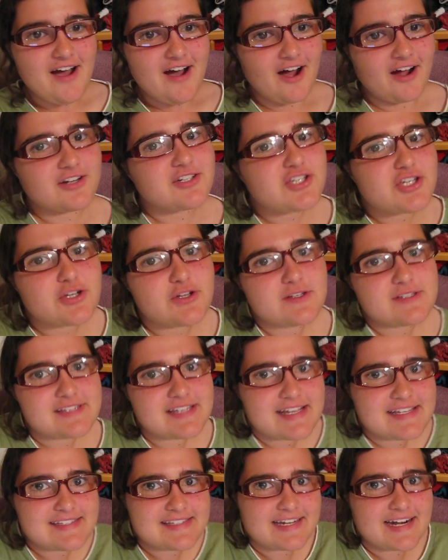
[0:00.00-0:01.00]
on
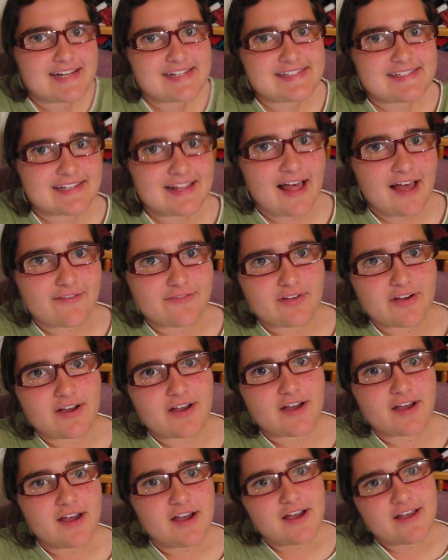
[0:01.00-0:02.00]
Tuesdays that I still have
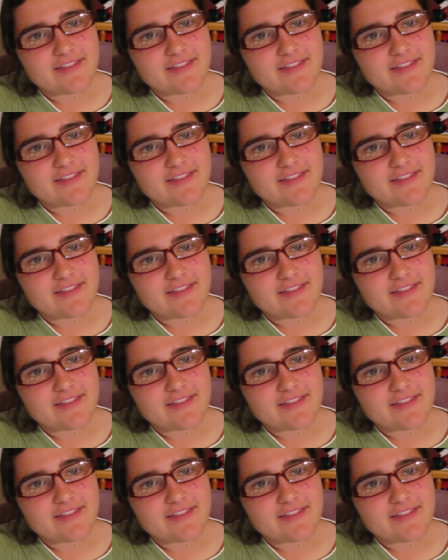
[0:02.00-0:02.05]
a,